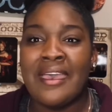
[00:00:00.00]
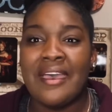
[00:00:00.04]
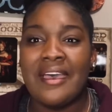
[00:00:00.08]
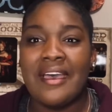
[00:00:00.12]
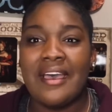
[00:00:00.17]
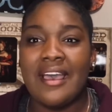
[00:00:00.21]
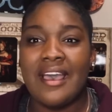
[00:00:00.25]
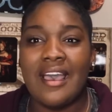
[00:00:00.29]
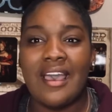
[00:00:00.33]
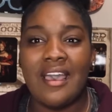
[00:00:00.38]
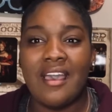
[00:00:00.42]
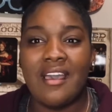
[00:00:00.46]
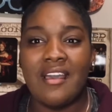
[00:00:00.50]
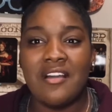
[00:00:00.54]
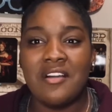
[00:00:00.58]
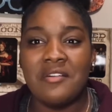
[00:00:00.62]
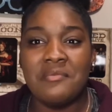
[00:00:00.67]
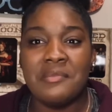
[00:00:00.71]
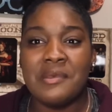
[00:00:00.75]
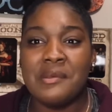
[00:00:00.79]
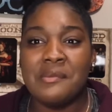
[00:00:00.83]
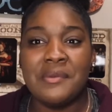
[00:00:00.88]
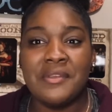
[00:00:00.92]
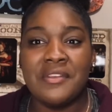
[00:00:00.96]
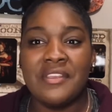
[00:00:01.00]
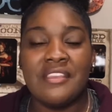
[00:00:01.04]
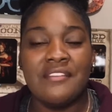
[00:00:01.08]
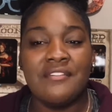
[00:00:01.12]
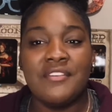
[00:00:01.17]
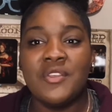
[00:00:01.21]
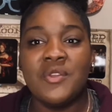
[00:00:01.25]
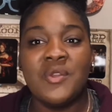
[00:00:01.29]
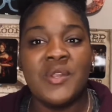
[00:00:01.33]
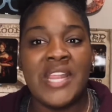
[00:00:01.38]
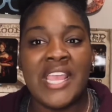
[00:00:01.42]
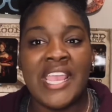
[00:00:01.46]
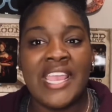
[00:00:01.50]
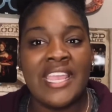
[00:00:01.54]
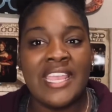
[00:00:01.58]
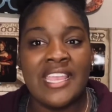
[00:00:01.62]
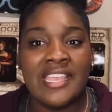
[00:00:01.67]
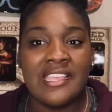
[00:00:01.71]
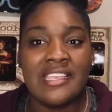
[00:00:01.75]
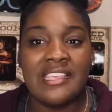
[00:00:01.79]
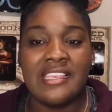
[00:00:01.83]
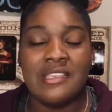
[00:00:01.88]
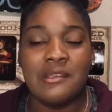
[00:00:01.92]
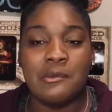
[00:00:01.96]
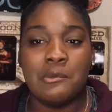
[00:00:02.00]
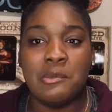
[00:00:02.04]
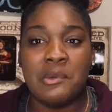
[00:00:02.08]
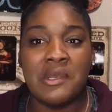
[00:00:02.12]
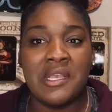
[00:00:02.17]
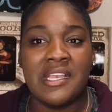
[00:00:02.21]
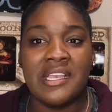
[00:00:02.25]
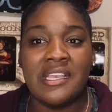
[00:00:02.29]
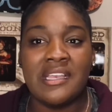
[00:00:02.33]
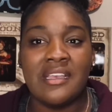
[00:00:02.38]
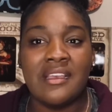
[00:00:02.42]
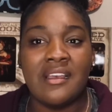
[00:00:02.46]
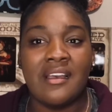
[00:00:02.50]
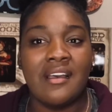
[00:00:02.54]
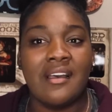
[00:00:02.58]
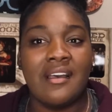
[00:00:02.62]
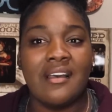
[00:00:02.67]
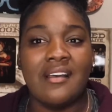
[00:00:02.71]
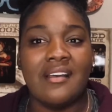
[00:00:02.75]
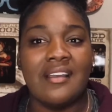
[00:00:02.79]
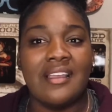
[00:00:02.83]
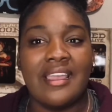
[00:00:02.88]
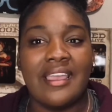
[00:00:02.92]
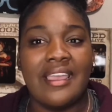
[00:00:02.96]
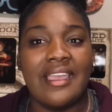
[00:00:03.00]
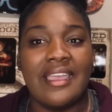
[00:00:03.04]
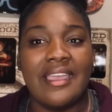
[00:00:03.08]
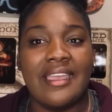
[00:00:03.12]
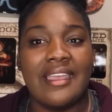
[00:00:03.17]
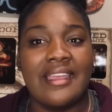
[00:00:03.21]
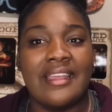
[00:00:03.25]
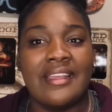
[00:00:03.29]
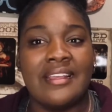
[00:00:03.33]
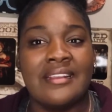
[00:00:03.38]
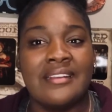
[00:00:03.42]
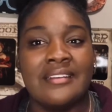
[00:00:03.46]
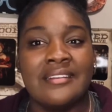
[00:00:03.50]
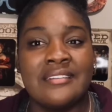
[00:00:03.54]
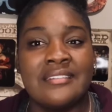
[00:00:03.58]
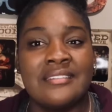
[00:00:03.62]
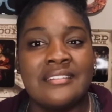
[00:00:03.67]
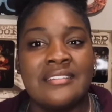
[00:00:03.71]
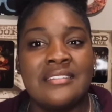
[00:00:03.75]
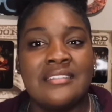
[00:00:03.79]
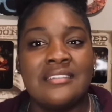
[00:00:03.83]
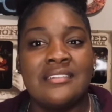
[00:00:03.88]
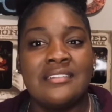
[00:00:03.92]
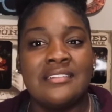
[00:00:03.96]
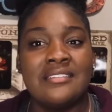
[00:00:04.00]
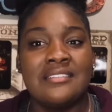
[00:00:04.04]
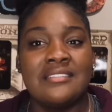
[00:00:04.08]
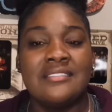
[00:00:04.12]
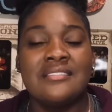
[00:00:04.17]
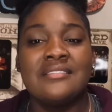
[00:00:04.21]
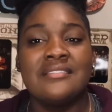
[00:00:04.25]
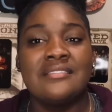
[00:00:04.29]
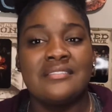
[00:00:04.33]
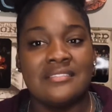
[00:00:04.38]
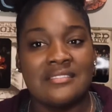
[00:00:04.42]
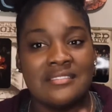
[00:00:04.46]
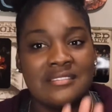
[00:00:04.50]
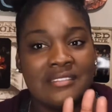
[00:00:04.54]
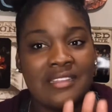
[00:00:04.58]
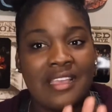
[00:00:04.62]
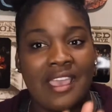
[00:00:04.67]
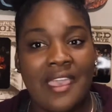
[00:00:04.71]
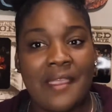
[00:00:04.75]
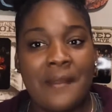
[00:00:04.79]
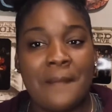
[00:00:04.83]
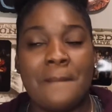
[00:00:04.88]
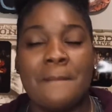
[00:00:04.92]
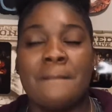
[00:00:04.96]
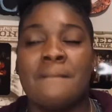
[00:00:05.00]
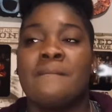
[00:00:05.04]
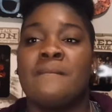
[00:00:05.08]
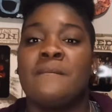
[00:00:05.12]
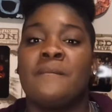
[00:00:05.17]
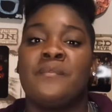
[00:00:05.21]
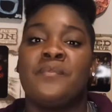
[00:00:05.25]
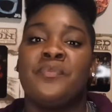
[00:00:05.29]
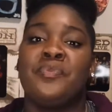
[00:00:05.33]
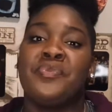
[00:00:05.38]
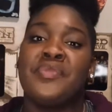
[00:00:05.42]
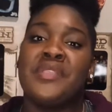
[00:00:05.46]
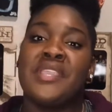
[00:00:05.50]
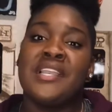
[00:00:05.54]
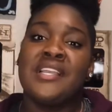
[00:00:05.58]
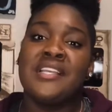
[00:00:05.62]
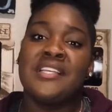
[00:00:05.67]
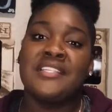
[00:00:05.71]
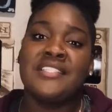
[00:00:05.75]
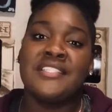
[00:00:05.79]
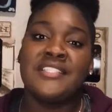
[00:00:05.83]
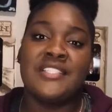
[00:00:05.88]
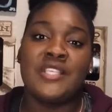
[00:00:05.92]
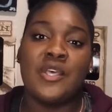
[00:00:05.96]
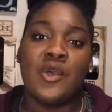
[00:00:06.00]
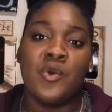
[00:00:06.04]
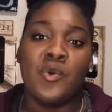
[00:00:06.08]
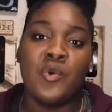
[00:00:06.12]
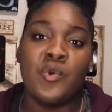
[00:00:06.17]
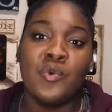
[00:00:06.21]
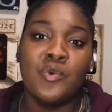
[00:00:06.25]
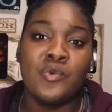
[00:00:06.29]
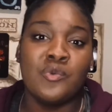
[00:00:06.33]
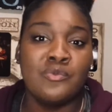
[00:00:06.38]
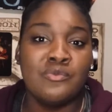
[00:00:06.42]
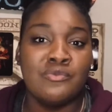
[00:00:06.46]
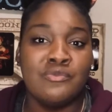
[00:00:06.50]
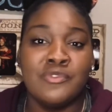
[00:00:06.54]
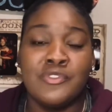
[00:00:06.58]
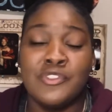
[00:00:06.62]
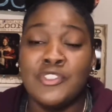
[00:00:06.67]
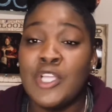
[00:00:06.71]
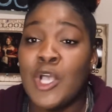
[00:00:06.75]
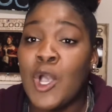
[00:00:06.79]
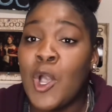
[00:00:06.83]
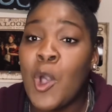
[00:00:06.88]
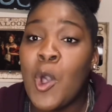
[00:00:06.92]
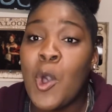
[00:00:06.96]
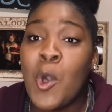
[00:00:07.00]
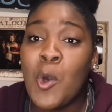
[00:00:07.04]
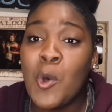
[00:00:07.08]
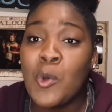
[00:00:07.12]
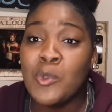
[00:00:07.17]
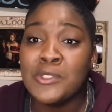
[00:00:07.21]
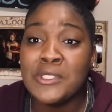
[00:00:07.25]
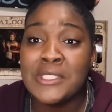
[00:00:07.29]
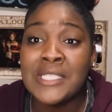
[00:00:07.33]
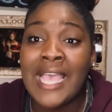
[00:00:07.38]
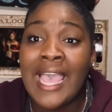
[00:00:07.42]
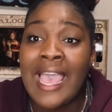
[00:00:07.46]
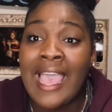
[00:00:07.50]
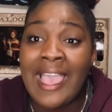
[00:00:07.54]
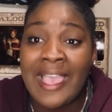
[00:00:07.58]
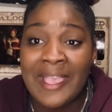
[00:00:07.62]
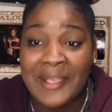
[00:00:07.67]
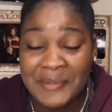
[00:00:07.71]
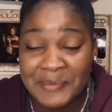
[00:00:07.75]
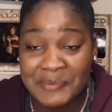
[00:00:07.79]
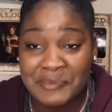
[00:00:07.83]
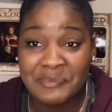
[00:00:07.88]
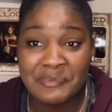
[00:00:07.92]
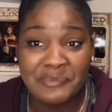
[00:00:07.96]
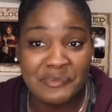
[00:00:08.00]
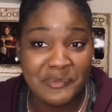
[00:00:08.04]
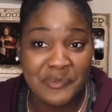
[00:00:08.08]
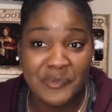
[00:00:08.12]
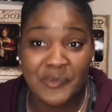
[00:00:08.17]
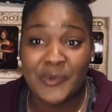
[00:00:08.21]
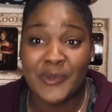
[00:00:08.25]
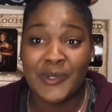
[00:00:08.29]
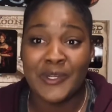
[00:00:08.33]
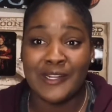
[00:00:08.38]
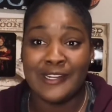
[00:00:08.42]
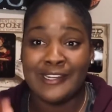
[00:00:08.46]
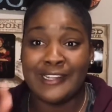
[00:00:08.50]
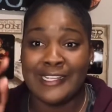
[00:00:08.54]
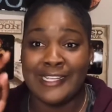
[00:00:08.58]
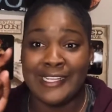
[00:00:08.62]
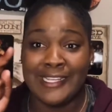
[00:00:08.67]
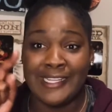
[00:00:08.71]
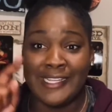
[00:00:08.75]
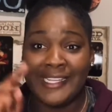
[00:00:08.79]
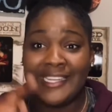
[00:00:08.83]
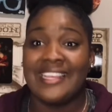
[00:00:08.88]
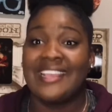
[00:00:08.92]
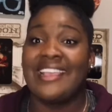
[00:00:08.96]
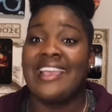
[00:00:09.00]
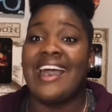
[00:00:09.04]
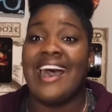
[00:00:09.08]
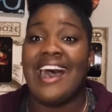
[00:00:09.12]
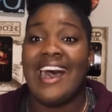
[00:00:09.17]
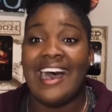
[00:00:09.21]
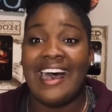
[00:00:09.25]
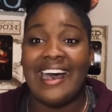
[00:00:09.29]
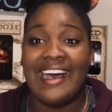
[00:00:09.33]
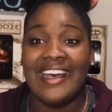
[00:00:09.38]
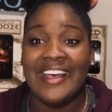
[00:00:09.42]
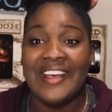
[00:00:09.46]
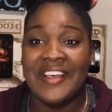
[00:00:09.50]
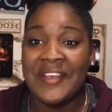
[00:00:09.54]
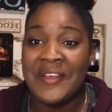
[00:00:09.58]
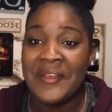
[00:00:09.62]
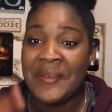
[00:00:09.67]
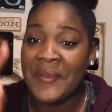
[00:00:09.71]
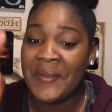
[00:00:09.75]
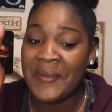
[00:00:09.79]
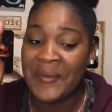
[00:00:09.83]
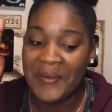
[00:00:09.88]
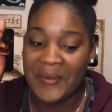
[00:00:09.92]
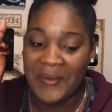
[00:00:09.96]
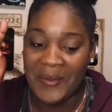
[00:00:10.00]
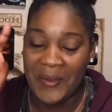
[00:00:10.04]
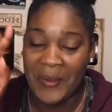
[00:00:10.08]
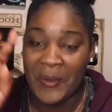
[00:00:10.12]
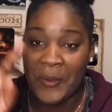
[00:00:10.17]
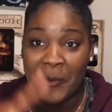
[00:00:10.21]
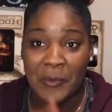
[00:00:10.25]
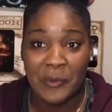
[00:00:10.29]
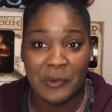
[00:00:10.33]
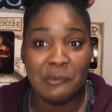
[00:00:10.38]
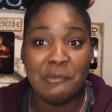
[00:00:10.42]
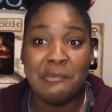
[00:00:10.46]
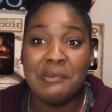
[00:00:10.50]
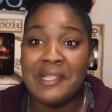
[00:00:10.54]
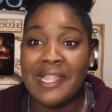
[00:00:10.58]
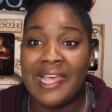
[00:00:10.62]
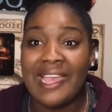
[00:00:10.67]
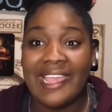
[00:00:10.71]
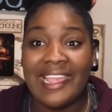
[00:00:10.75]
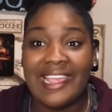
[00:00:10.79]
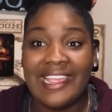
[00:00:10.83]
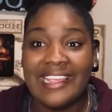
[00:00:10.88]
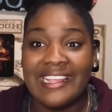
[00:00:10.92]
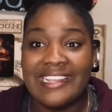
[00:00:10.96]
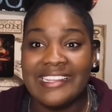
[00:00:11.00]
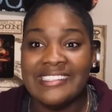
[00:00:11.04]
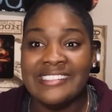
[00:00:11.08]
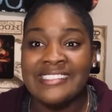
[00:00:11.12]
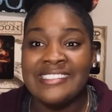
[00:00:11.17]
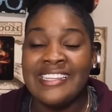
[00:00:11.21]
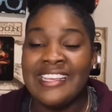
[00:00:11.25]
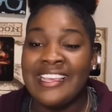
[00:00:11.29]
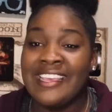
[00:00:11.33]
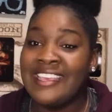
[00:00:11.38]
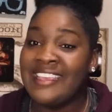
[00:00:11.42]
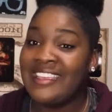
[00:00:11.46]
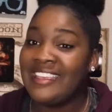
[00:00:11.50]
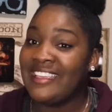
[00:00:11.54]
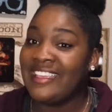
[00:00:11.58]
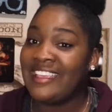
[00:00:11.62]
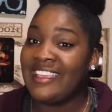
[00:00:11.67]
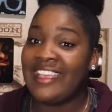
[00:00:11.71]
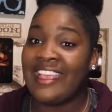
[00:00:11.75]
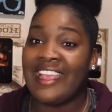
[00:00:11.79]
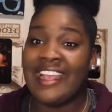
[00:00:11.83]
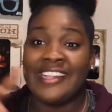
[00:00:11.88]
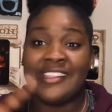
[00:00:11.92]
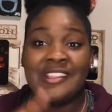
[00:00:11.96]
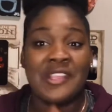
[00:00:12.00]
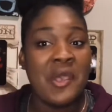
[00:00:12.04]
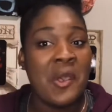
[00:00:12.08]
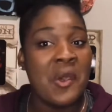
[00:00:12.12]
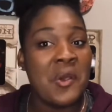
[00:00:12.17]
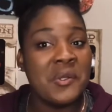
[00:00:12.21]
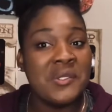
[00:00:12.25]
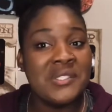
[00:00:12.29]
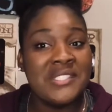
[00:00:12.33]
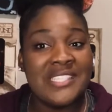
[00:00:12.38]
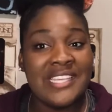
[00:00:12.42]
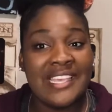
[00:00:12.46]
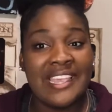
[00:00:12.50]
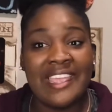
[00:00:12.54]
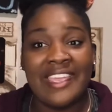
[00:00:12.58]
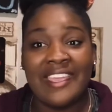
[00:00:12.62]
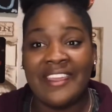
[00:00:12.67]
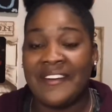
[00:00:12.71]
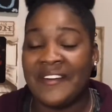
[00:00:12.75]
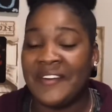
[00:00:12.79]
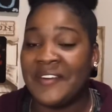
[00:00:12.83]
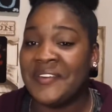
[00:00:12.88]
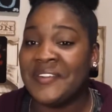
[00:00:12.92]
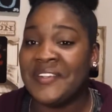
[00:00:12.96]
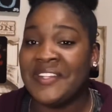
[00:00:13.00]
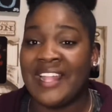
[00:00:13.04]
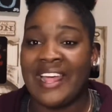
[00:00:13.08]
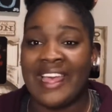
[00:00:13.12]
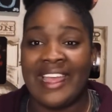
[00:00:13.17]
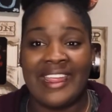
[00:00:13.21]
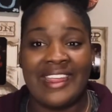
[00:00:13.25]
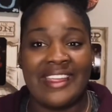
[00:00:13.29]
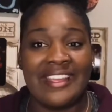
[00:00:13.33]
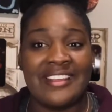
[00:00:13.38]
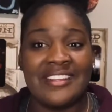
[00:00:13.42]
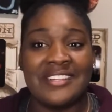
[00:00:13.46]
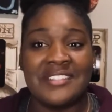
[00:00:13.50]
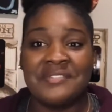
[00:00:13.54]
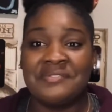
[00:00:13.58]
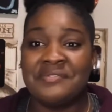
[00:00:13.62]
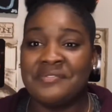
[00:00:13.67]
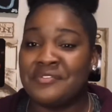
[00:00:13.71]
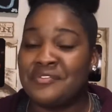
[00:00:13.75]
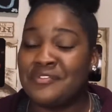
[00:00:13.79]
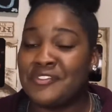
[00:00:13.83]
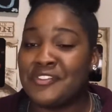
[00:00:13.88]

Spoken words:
I don't remember giving you that hickey, but okay. Okay. So the whole time we're in the car, on the plane, at the hotel, like the